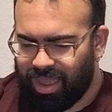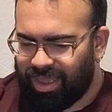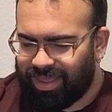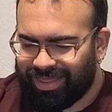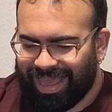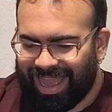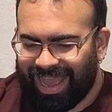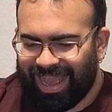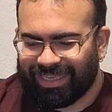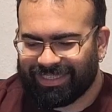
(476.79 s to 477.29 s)

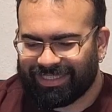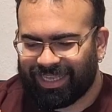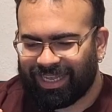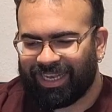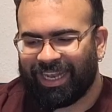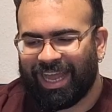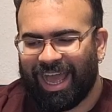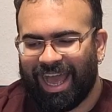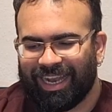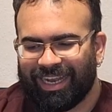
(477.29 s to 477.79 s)
That has a
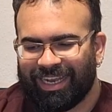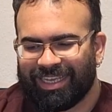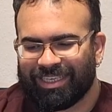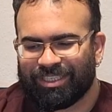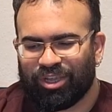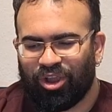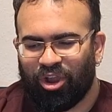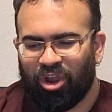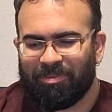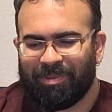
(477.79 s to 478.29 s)
lot
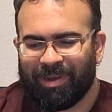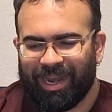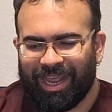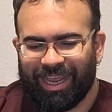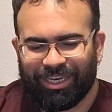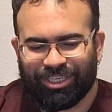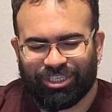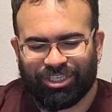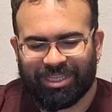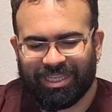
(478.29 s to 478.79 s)
less
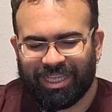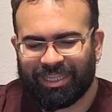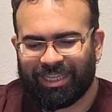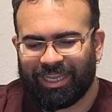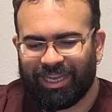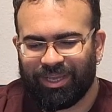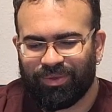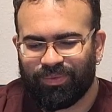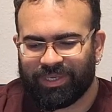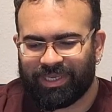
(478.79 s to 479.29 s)
carbonation than the
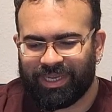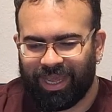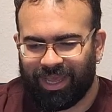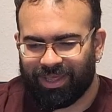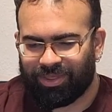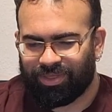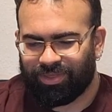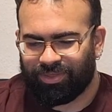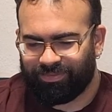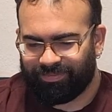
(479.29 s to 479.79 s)
Liquid Death.